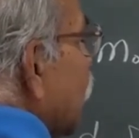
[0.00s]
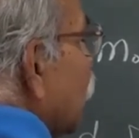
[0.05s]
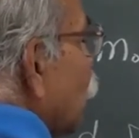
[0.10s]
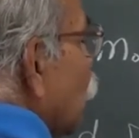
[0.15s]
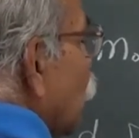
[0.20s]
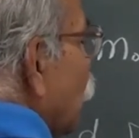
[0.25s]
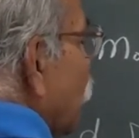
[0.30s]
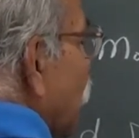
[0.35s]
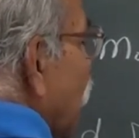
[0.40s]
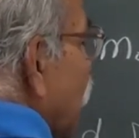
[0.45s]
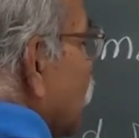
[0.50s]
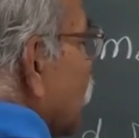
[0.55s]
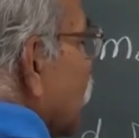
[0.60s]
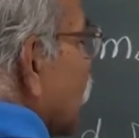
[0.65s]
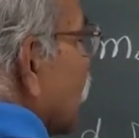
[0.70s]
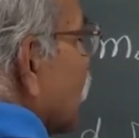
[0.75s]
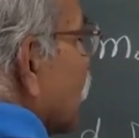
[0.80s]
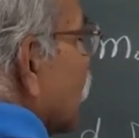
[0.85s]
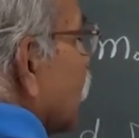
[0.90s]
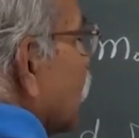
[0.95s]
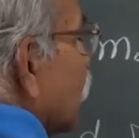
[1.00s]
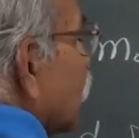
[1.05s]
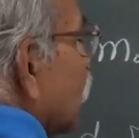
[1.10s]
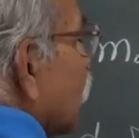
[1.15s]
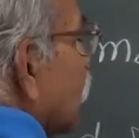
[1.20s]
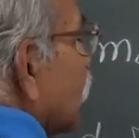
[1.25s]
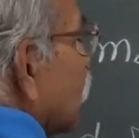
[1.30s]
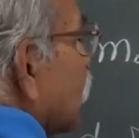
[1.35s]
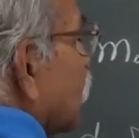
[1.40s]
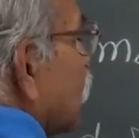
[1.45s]
2 power
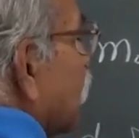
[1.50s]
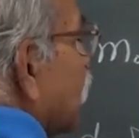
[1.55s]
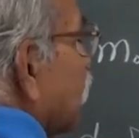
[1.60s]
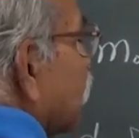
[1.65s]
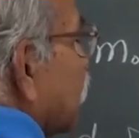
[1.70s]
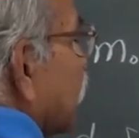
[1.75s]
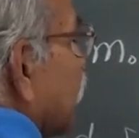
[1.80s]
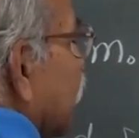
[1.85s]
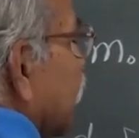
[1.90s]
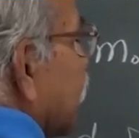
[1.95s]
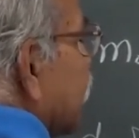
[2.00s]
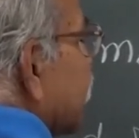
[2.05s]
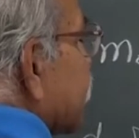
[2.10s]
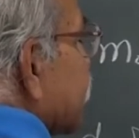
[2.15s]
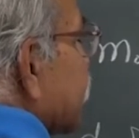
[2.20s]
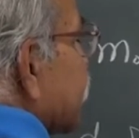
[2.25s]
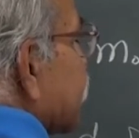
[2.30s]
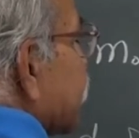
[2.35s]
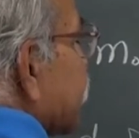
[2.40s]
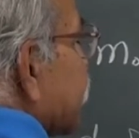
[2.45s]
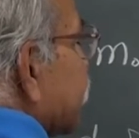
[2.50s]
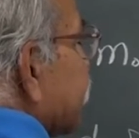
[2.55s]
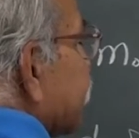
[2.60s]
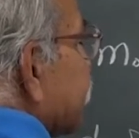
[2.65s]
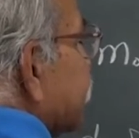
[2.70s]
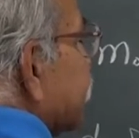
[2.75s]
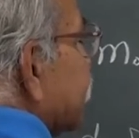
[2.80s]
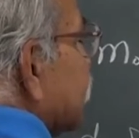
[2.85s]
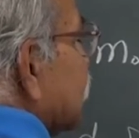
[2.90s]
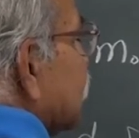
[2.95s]
of this,
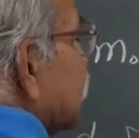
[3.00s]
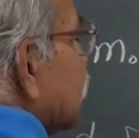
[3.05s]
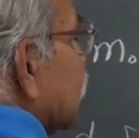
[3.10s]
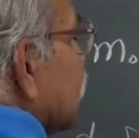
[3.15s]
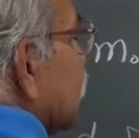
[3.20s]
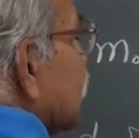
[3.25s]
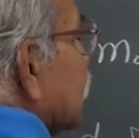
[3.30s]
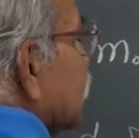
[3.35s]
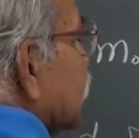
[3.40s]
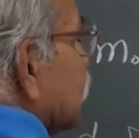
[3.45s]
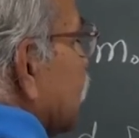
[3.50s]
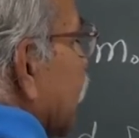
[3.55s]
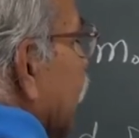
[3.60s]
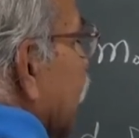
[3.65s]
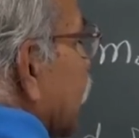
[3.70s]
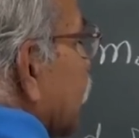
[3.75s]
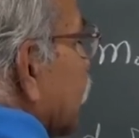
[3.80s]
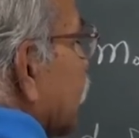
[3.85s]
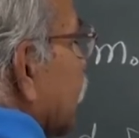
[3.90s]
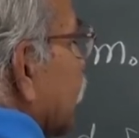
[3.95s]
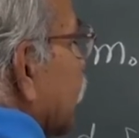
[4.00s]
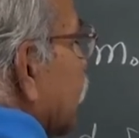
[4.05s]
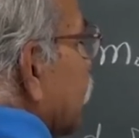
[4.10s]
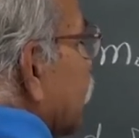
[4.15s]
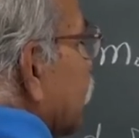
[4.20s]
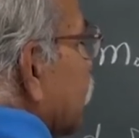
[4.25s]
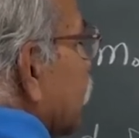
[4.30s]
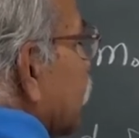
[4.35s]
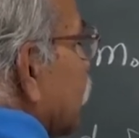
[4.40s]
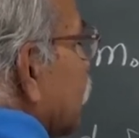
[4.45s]
and then
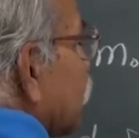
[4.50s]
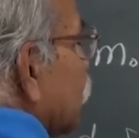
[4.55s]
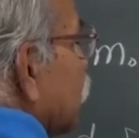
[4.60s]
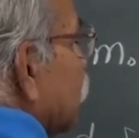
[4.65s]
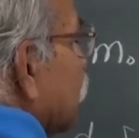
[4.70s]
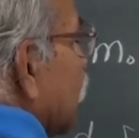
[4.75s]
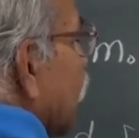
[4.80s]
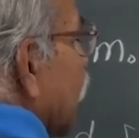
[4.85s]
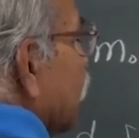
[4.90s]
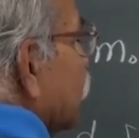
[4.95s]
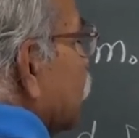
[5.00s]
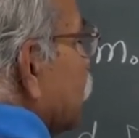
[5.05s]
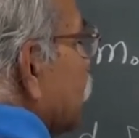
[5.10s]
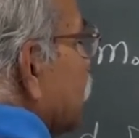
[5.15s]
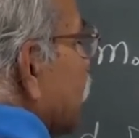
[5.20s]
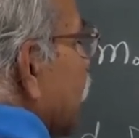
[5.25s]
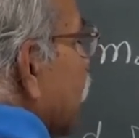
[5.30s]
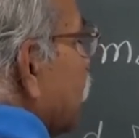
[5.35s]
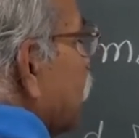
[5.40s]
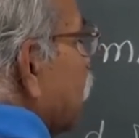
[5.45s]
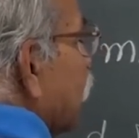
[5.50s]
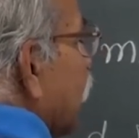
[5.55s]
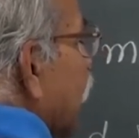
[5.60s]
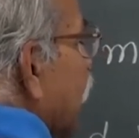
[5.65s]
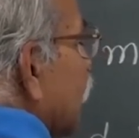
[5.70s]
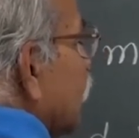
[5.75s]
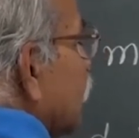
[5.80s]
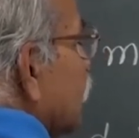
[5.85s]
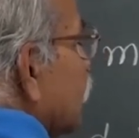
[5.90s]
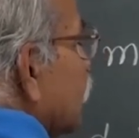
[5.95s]
you will have
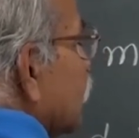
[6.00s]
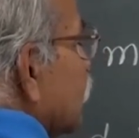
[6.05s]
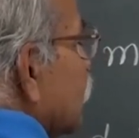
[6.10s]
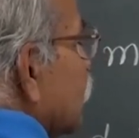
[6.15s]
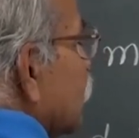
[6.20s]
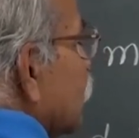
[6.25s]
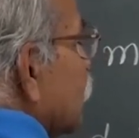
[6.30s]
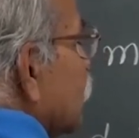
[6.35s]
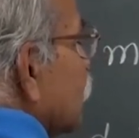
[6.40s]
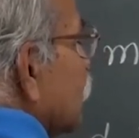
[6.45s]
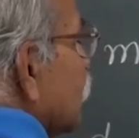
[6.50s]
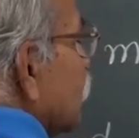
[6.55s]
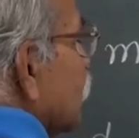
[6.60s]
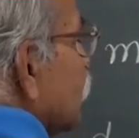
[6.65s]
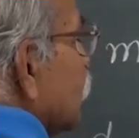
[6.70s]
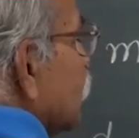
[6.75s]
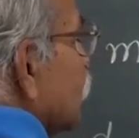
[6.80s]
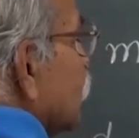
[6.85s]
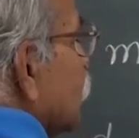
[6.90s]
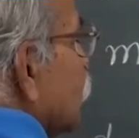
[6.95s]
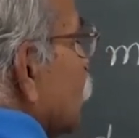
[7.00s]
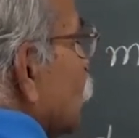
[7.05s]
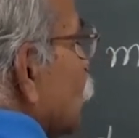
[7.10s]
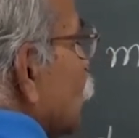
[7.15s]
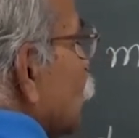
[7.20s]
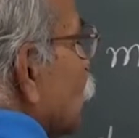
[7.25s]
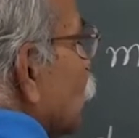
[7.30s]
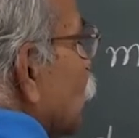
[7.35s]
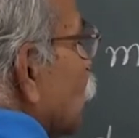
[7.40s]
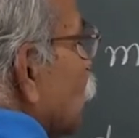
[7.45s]
minus
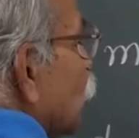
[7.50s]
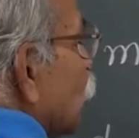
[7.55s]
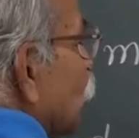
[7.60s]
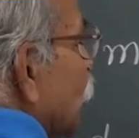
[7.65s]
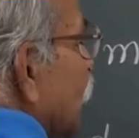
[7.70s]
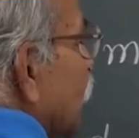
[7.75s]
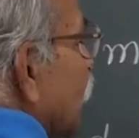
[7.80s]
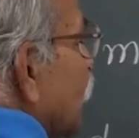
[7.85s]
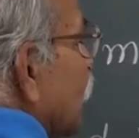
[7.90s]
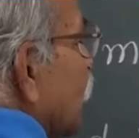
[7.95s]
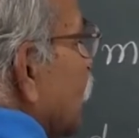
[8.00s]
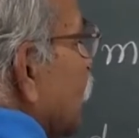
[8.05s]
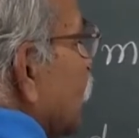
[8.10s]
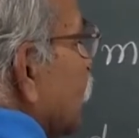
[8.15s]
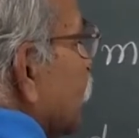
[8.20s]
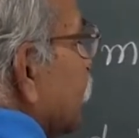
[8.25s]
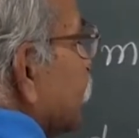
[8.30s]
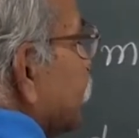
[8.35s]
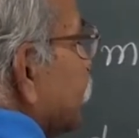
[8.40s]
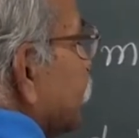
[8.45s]
2v